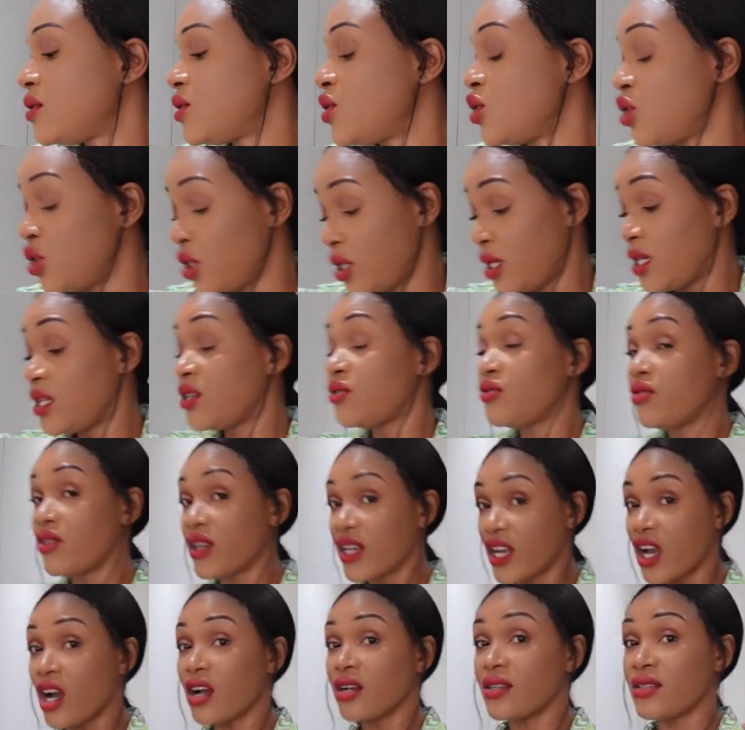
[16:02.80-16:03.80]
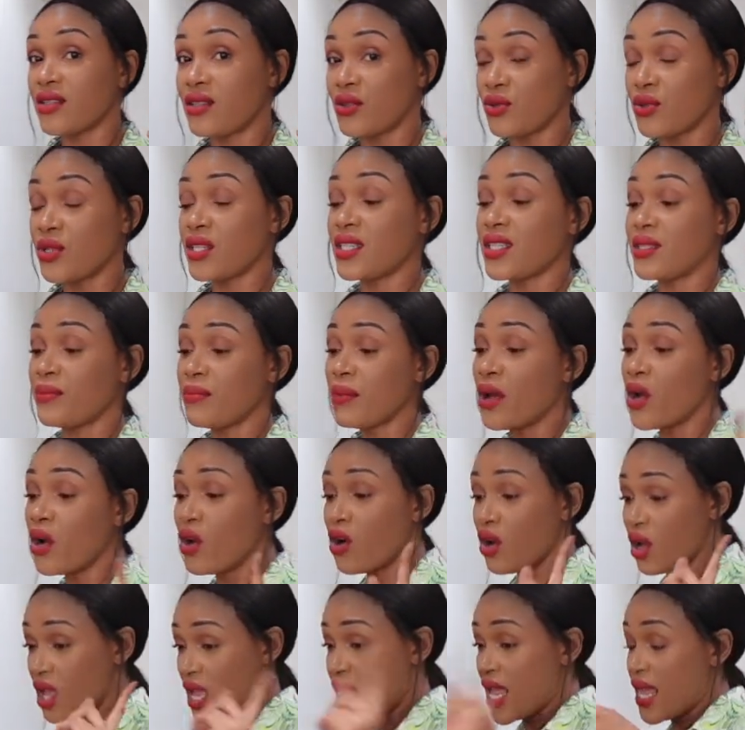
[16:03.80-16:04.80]
to the
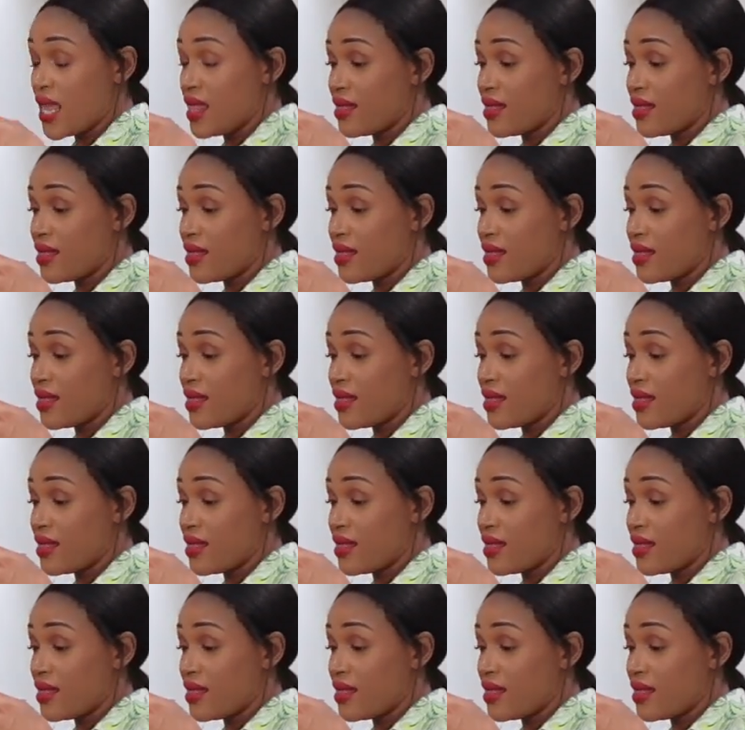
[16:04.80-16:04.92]
smell,